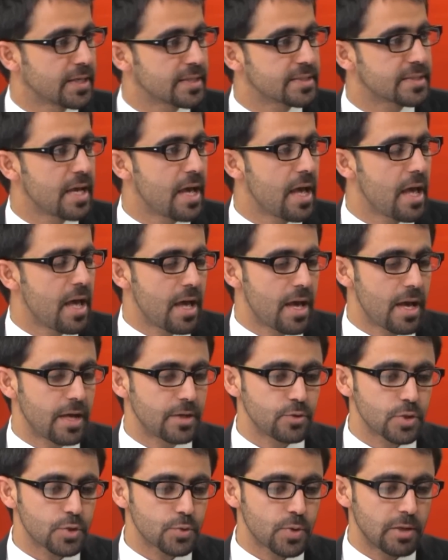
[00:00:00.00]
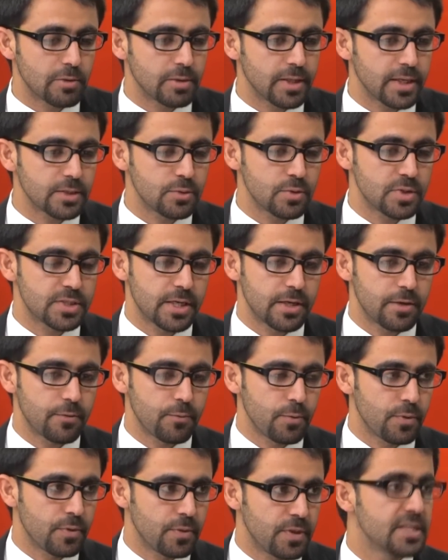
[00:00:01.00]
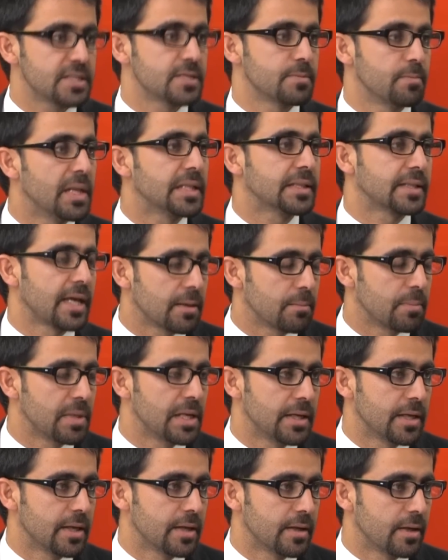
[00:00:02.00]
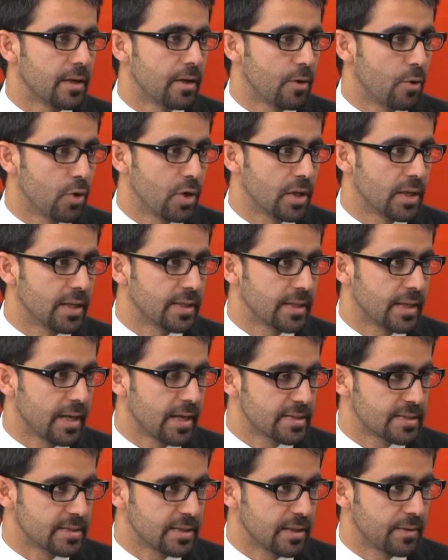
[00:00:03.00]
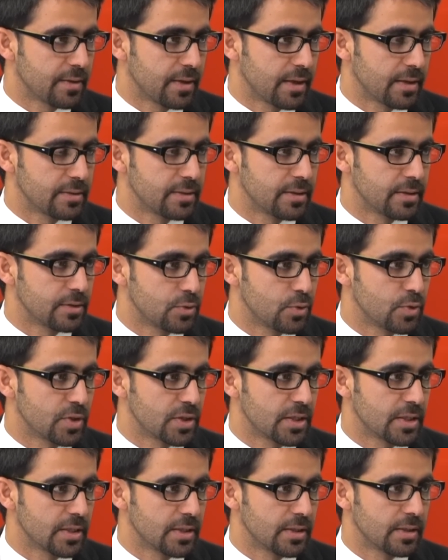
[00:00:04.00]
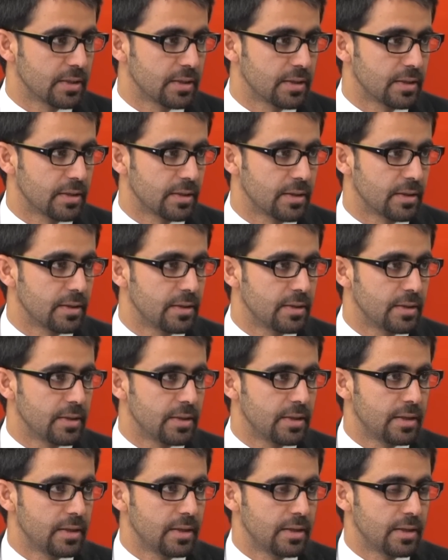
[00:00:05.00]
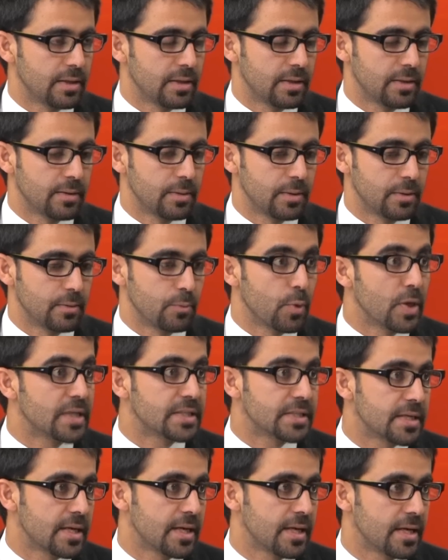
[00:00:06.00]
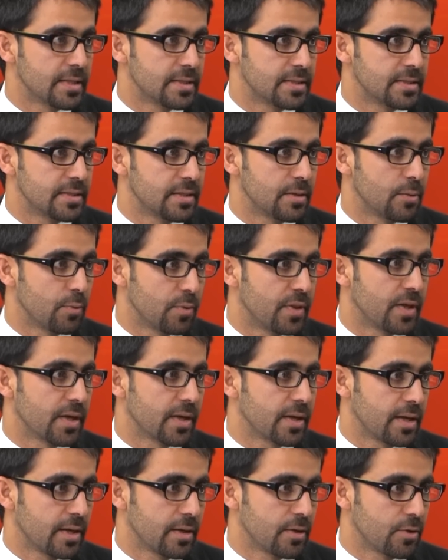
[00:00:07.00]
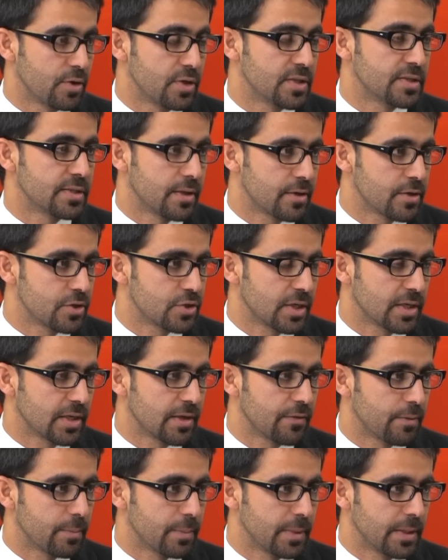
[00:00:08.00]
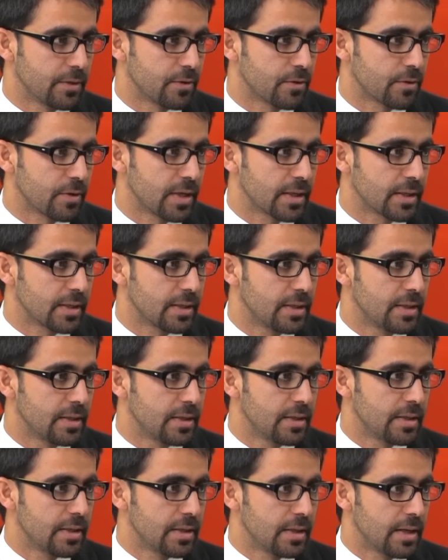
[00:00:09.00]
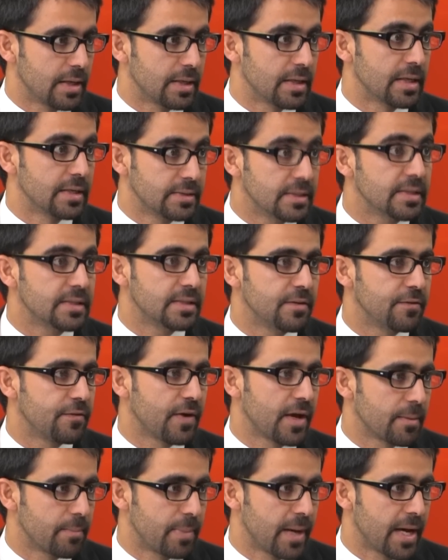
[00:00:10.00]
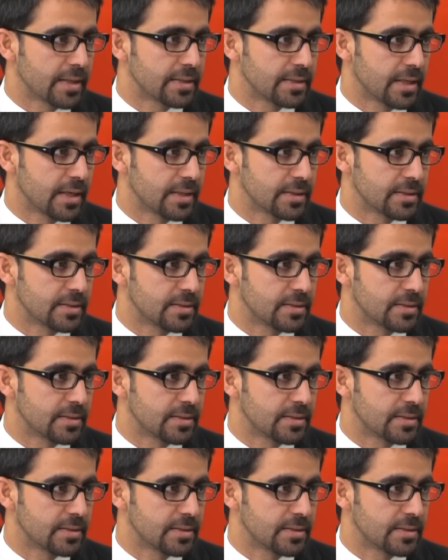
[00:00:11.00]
us. Joshua, I'd like to start off with this multi-billion oil and gas deal that Turkey went ahead with the Kurdistan regional government in Iraq, and it did defy Baghdad